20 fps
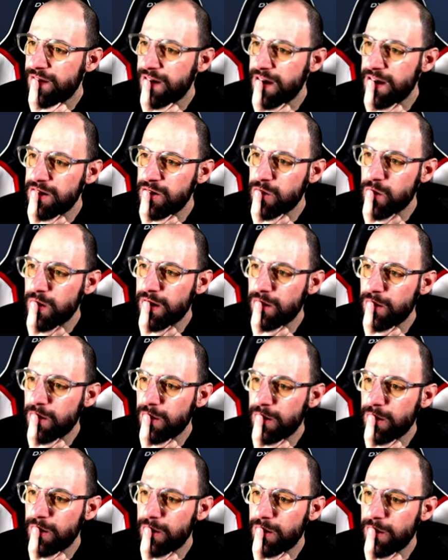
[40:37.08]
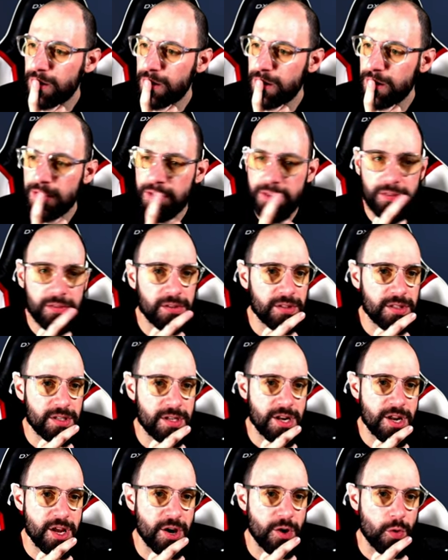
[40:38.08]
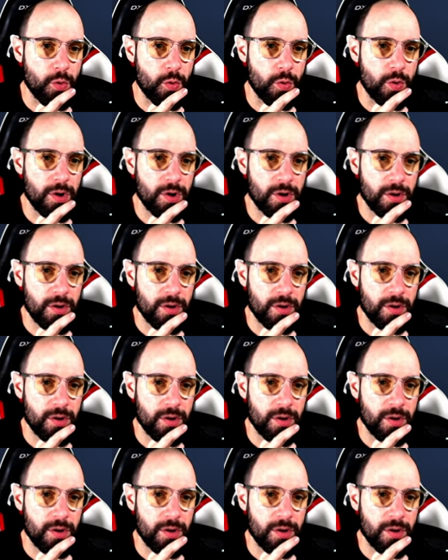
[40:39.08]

Find the train. No.